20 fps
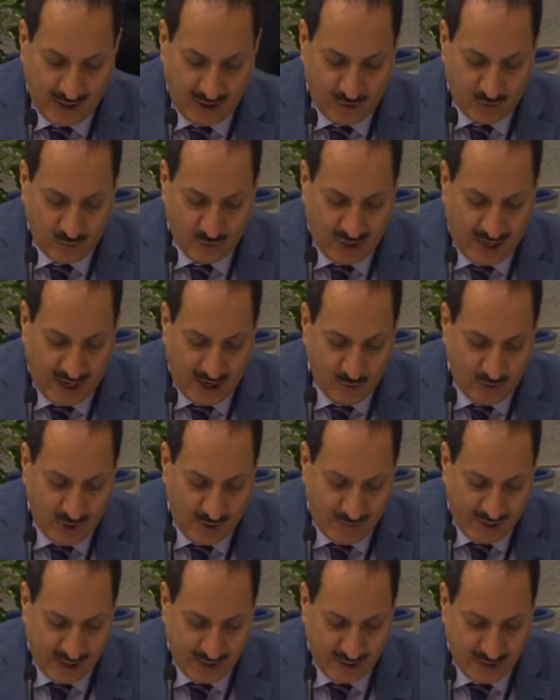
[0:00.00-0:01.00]
era, the
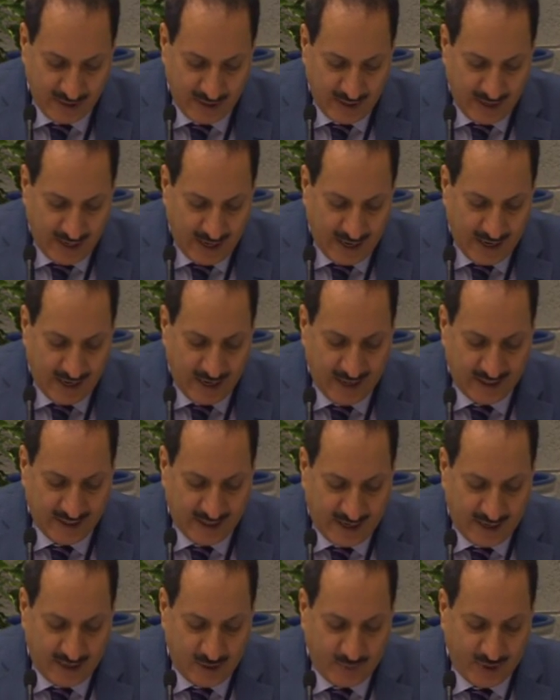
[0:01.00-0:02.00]
era of
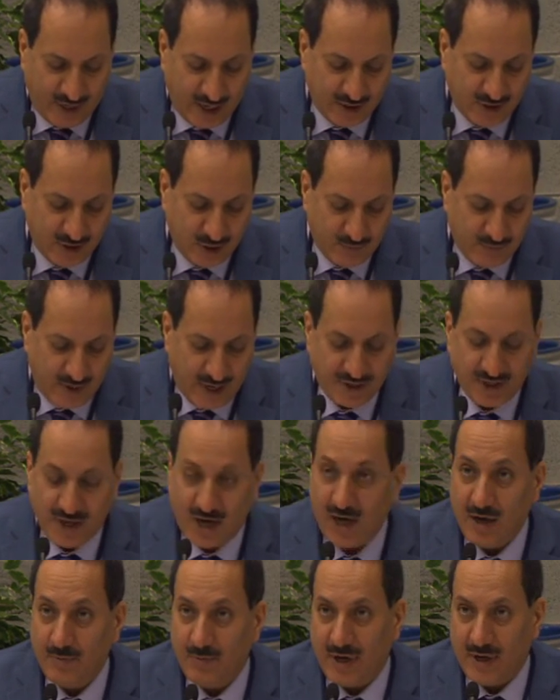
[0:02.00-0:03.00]
communication and
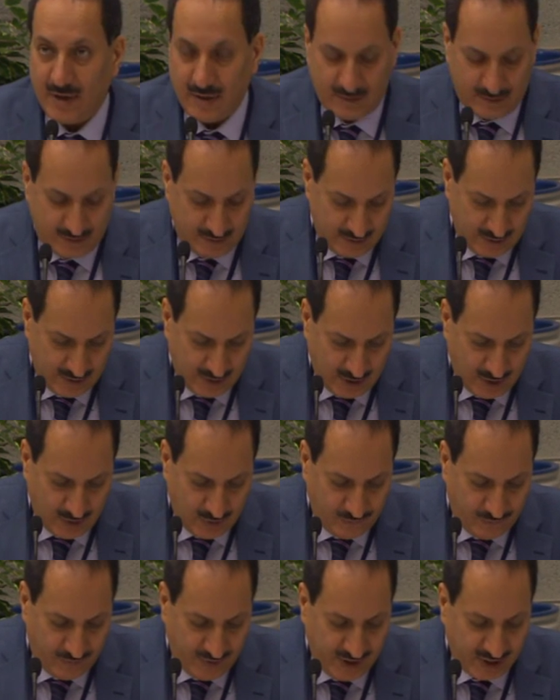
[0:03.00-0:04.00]
globalization,
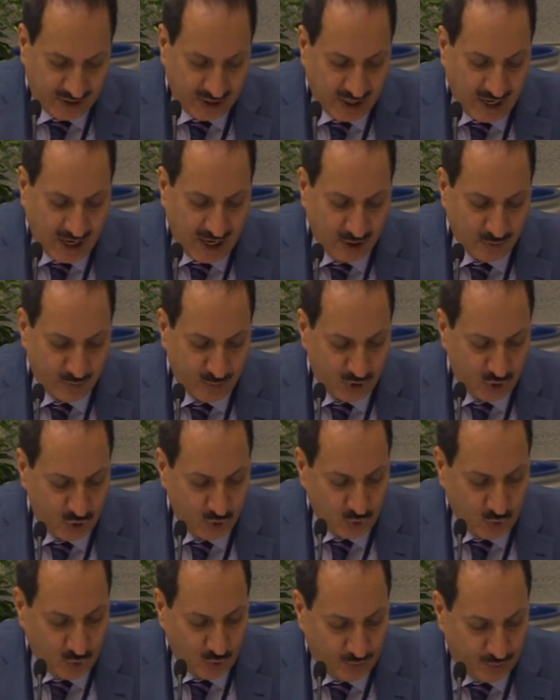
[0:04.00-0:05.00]
which
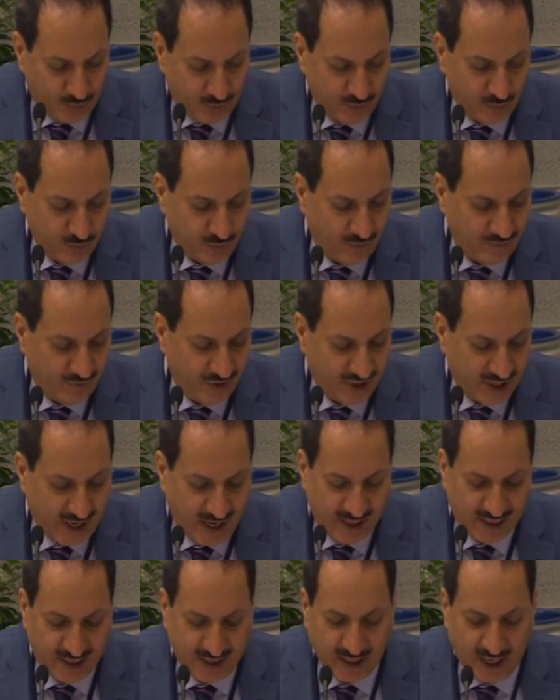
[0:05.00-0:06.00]

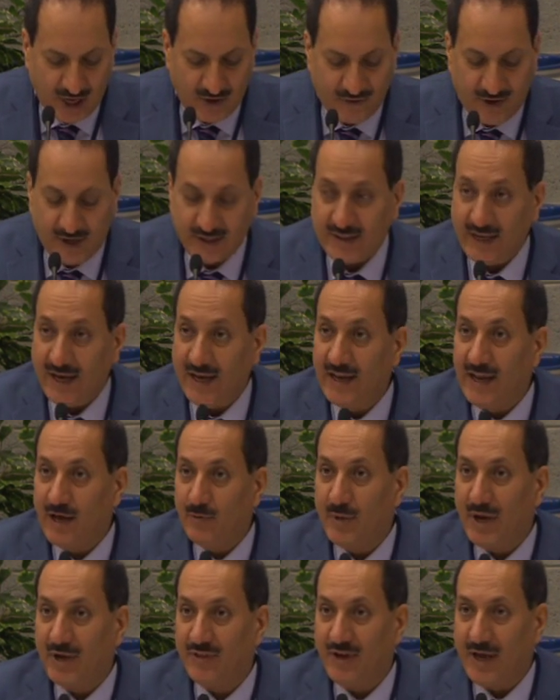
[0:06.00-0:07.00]
contributed to
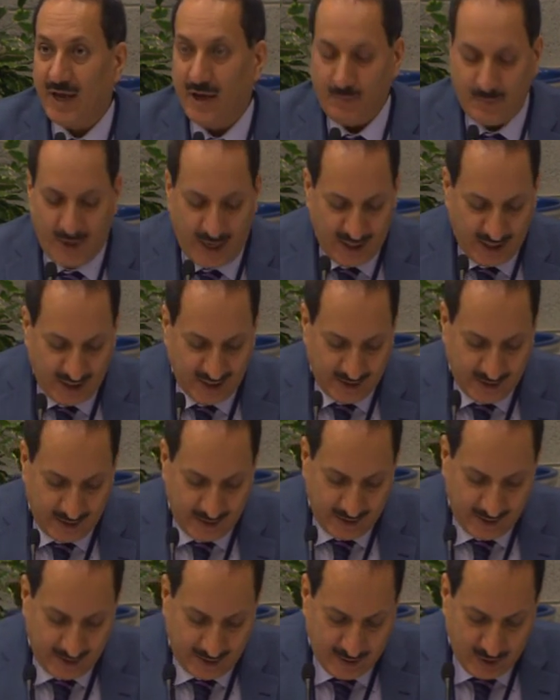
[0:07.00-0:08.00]
the conversions
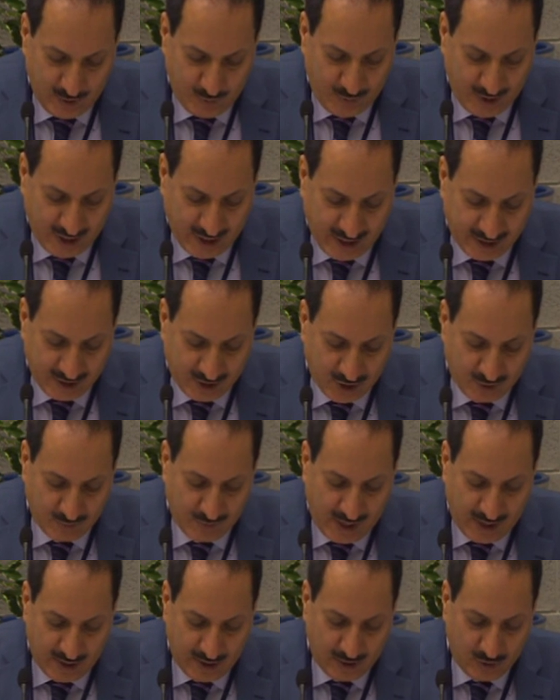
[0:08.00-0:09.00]
of nations
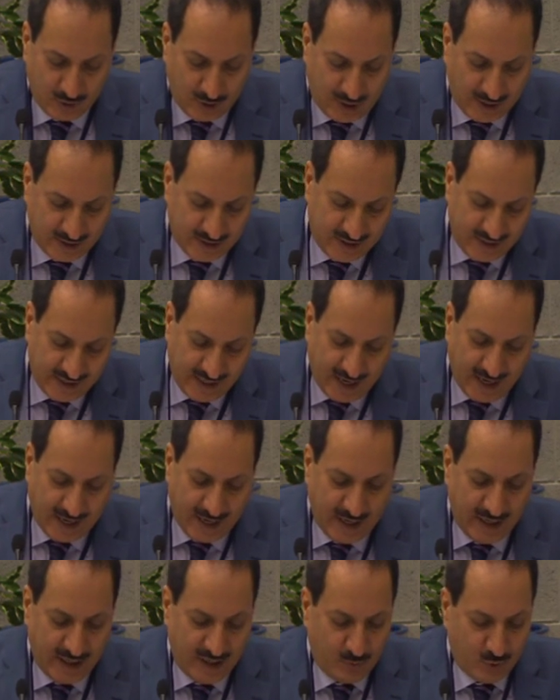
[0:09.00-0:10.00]
and the openness of
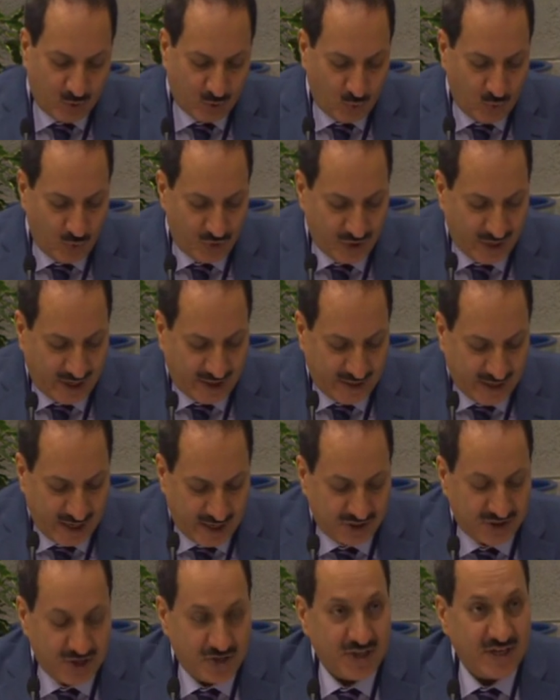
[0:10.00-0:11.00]
cultures
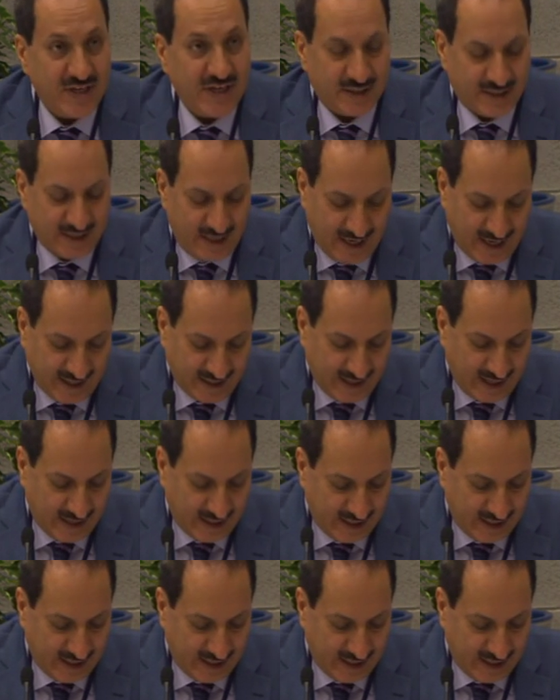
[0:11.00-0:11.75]
to each other,